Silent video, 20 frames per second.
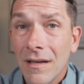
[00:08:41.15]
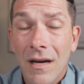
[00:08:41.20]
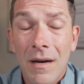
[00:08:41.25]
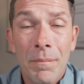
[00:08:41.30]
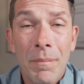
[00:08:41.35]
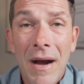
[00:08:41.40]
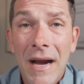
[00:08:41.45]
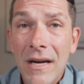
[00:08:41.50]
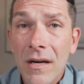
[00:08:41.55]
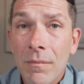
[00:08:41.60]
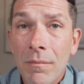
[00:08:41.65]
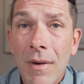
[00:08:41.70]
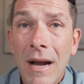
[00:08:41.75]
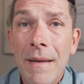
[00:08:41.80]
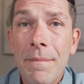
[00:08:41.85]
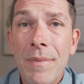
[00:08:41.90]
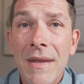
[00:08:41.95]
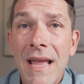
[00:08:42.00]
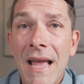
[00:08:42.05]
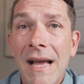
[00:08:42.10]
A buyer
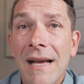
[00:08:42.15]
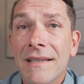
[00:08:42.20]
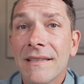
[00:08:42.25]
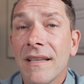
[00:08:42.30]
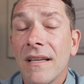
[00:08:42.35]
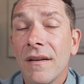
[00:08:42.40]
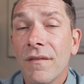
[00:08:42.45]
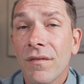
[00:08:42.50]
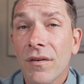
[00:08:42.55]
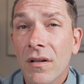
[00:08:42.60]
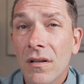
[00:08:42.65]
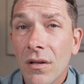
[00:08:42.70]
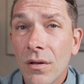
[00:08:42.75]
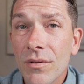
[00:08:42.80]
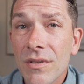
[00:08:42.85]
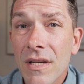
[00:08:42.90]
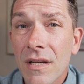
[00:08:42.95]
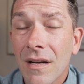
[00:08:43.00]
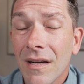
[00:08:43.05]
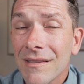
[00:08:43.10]
might be asking for
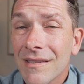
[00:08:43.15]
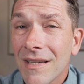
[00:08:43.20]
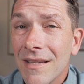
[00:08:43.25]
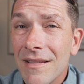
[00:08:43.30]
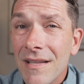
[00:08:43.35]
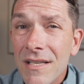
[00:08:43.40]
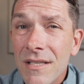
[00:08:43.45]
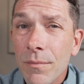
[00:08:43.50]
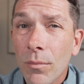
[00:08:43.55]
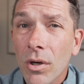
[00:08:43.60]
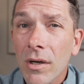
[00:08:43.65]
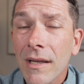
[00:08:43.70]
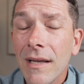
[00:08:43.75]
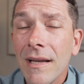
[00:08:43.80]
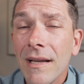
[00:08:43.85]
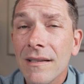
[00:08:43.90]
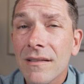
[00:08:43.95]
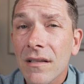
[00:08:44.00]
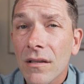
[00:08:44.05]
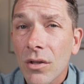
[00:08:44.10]
closing costs. In this
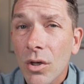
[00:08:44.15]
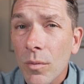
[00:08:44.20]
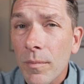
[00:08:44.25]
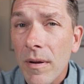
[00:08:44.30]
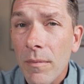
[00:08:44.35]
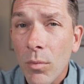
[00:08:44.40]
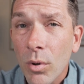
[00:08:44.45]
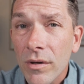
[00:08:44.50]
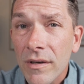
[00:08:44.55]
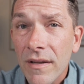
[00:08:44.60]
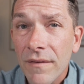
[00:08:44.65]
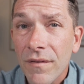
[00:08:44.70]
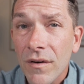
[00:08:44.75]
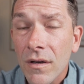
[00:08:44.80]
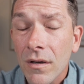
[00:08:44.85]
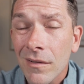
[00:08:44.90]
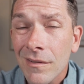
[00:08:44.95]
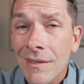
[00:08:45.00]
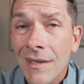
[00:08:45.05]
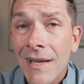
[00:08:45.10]
market, it's a little bit more
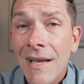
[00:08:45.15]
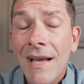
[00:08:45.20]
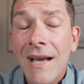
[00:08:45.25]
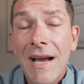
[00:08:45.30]
difficult.